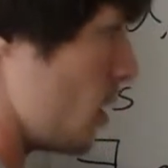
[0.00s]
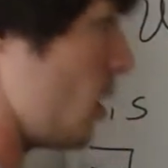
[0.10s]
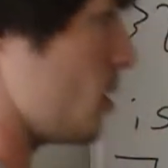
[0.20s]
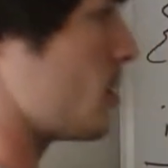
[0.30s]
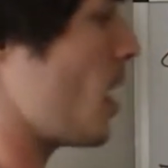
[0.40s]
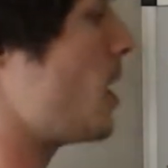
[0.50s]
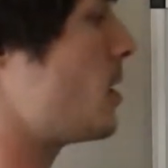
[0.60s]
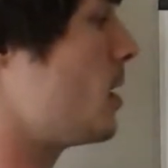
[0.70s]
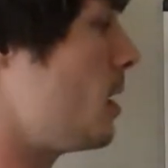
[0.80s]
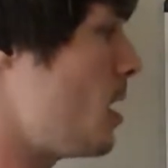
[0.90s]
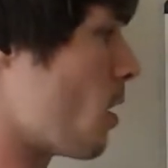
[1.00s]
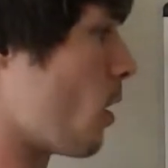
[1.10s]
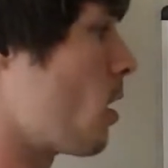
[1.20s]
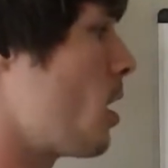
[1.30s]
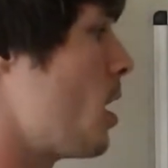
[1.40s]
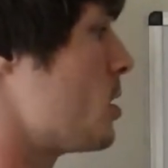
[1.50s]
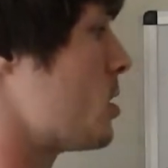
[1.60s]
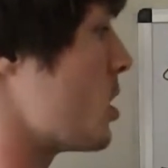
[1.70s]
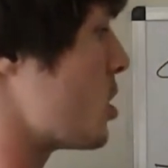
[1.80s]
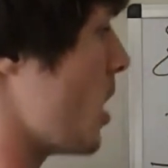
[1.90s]
set here
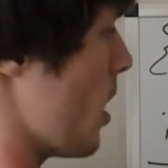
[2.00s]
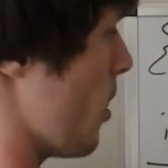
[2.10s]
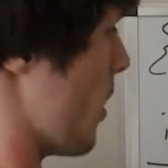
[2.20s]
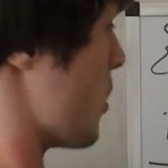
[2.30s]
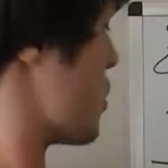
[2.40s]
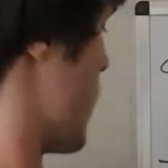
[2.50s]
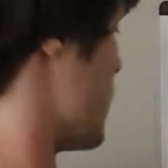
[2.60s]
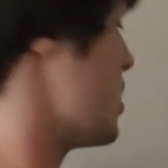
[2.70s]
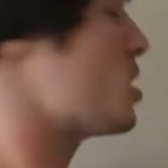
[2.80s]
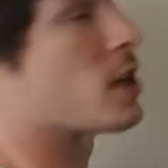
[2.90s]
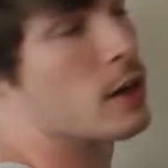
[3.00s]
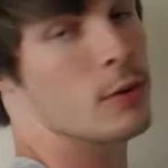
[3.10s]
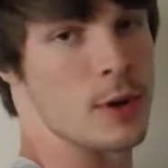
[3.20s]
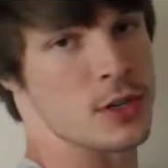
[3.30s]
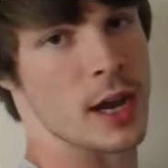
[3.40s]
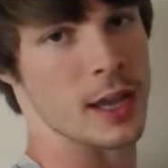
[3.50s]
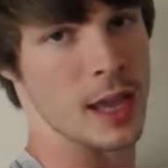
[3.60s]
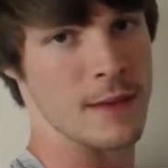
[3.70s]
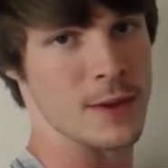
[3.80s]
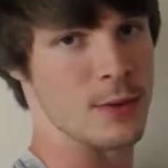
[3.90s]
such that their transition, which I
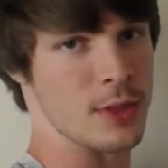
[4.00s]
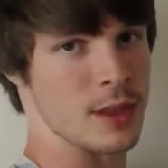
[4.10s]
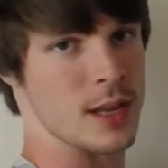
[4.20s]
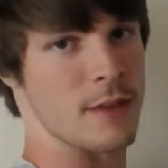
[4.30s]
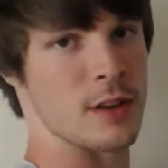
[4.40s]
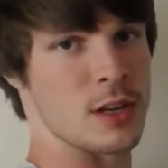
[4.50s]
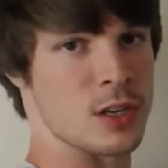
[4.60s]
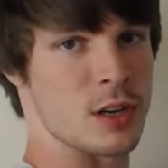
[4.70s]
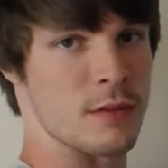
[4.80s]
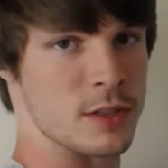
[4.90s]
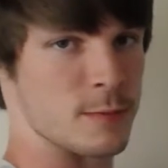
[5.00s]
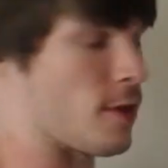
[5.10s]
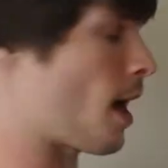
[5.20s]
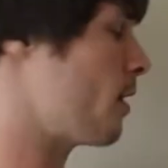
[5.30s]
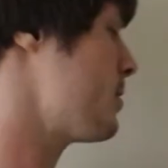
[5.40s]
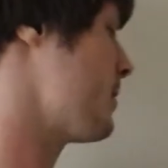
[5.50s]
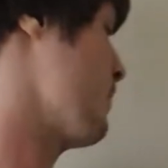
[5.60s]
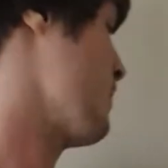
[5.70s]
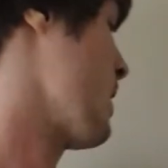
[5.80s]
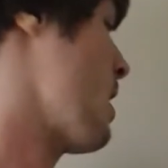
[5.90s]
gave you in the definition of a smooth atlas,
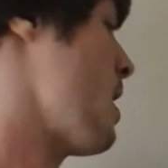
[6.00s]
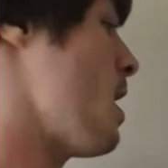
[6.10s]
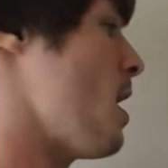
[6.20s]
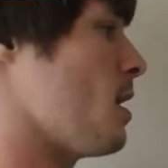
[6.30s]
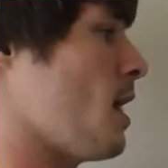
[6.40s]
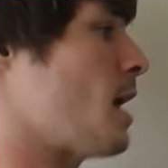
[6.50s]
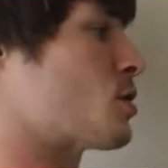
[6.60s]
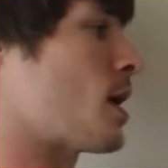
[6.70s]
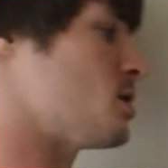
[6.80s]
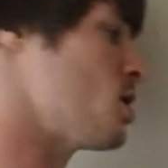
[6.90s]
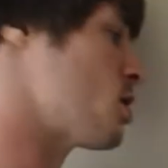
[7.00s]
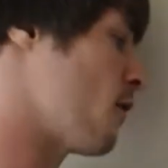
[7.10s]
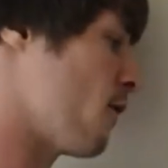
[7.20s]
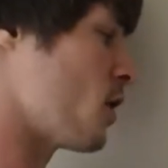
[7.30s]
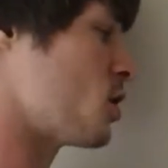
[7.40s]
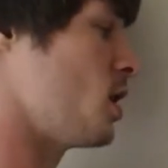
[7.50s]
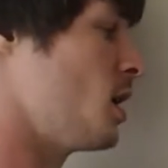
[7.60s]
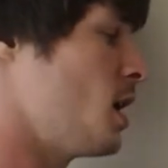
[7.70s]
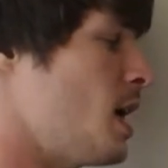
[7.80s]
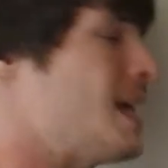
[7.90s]
that transition
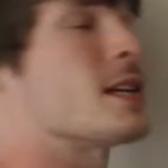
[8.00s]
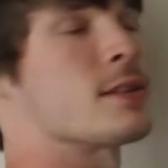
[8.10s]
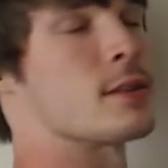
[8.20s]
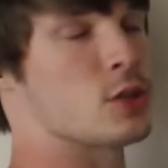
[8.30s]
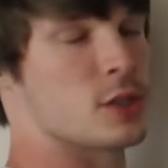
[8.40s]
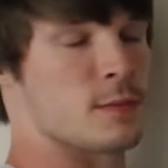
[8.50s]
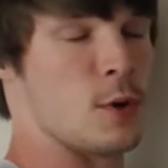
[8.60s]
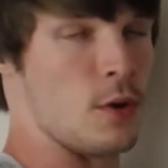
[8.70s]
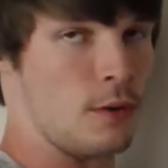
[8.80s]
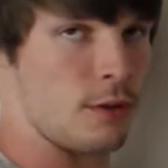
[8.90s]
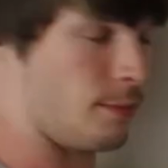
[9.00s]
function isn't smooth.